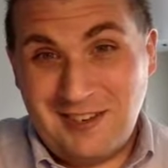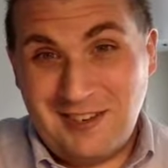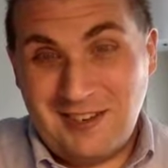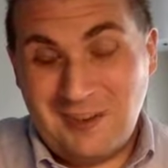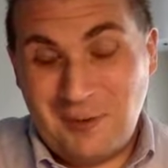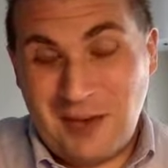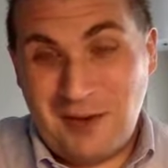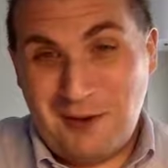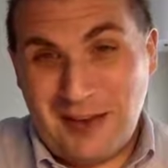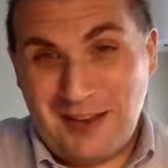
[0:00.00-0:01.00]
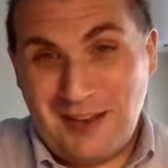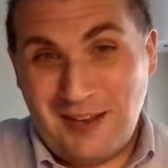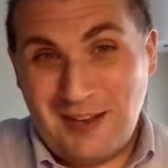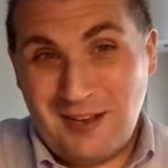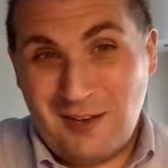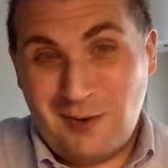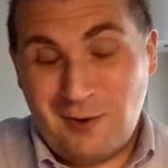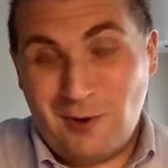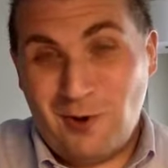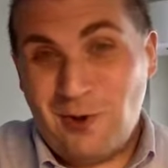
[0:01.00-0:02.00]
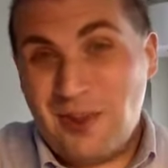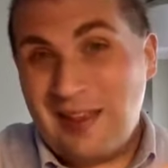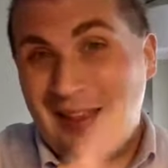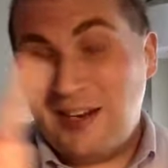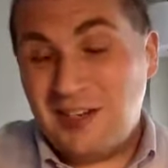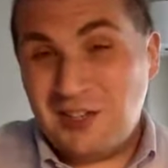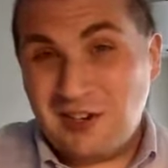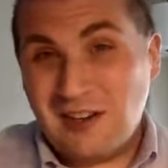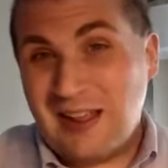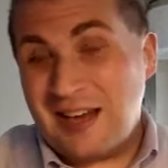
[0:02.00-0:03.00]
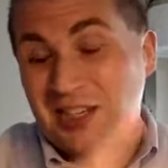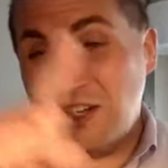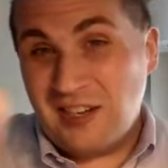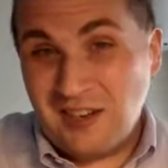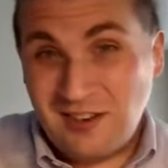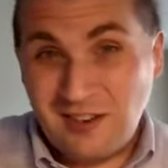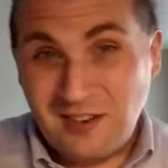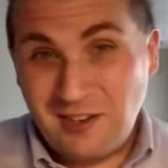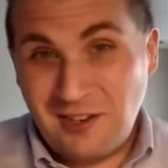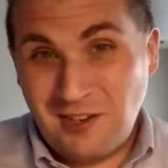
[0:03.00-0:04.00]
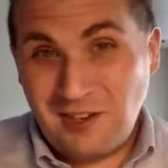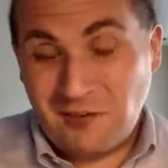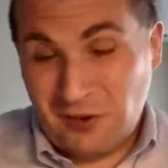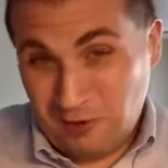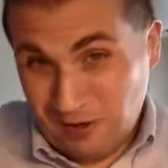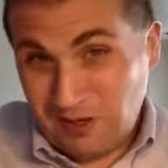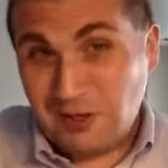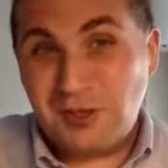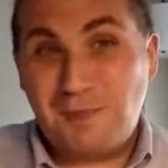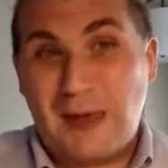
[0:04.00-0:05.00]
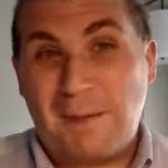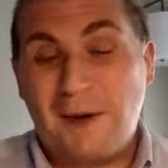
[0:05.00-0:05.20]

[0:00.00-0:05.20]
the way you get all that literature collection for your research paper.